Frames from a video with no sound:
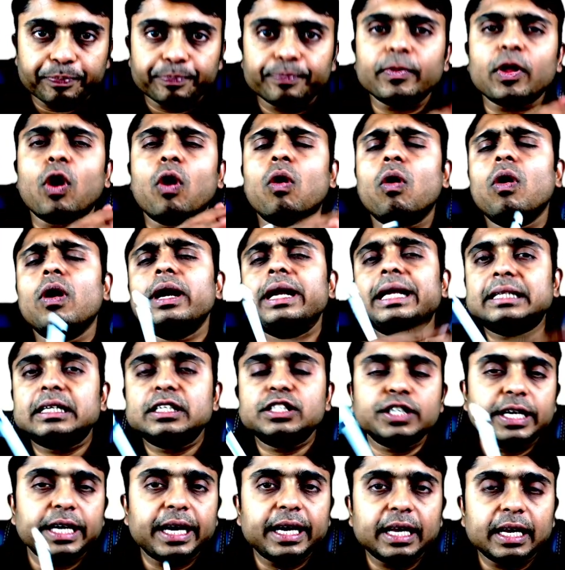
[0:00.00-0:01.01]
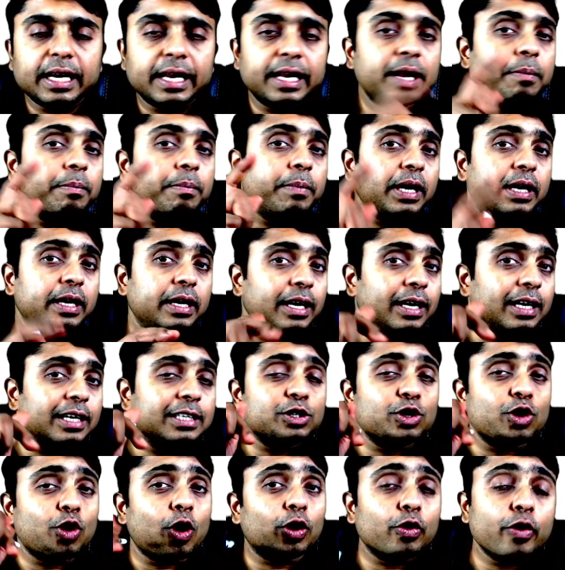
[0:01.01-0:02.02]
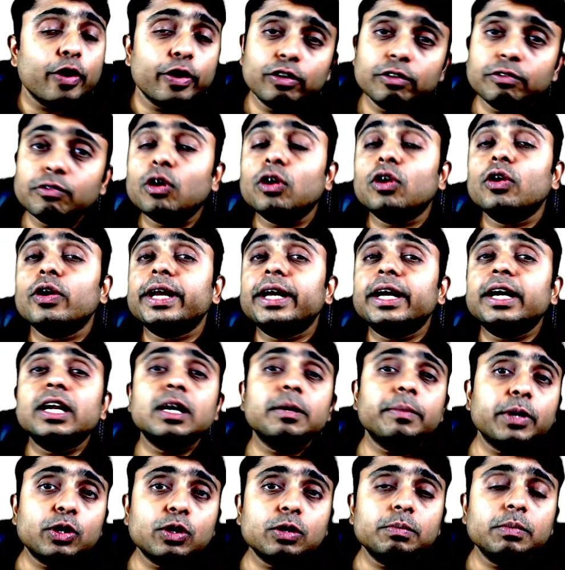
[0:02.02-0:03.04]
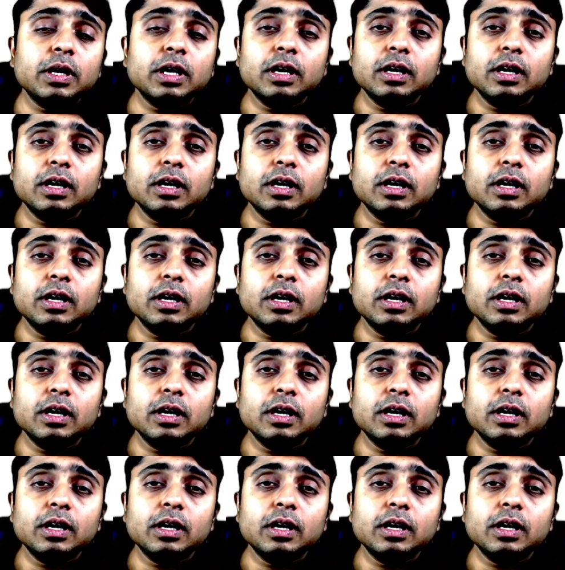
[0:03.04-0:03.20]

or in the genital area, but it is not going to follow any dermatome.